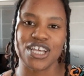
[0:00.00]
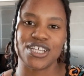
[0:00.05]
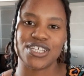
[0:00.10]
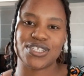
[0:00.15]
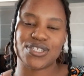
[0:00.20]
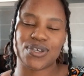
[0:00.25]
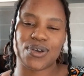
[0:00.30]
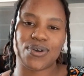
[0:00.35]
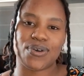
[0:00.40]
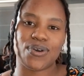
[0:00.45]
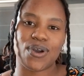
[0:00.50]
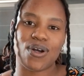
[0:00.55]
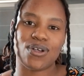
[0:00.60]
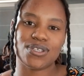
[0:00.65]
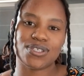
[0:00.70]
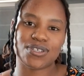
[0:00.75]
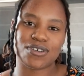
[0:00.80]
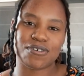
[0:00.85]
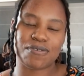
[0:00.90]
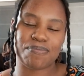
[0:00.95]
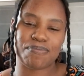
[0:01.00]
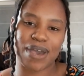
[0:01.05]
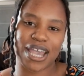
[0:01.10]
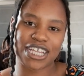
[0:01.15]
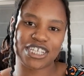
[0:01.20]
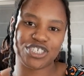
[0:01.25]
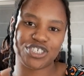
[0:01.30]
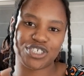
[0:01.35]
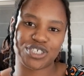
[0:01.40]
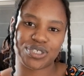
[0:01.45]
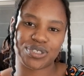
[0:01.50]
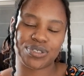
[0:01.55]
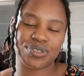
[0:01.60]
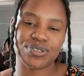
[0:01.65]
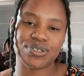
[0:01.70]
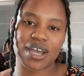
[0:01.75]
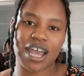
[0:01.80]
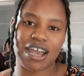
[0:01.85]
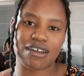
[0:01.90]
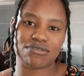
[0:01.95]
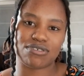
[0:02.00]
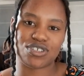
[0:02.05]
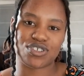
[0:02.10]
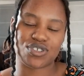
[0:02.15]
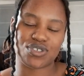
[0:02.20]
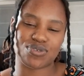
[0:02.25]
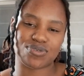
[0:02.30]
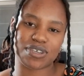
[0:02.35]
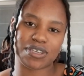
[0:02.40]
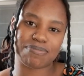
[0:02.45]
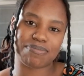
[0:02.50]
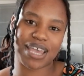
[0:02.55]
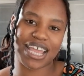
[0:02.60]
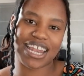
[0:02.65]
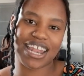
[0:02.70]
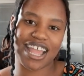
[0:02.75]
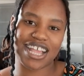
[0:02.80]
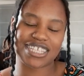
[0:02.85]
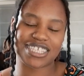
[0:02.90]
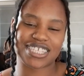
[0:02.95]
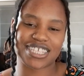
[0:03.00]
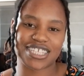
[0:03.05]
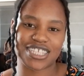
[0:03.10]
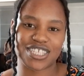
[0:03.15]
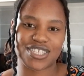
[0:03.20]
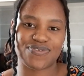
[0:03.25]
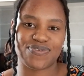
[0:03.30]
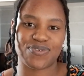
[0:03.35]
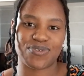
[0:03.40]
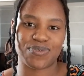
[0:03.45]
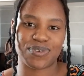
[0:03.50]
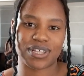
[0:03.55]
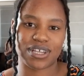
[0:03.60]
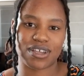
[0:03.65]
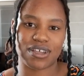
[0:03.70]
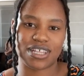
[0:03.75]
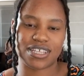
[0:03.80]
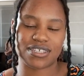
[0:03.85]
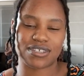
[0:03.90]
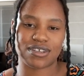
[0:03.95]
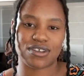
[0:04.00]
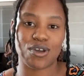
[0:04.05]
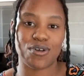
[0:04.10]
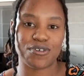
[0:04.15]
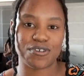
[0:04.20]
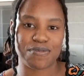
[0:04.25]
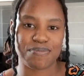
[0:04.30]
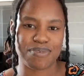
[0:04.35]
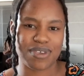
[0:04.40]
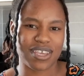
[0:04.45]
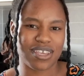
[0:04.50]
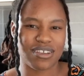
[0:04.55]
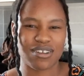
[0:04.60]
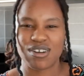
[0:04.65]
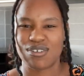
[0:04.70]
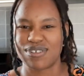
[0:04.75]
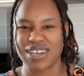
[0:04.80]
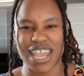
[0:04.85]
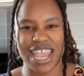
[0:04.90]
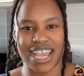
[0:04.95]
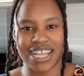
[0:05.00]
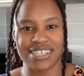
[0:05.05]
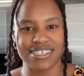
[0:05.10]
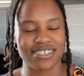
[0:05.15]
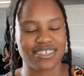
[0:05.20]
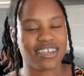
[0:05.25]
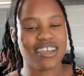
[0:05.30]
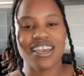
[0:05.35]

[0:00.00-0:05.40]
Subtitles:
So also, mind you, I was doing my license with code B, code 8.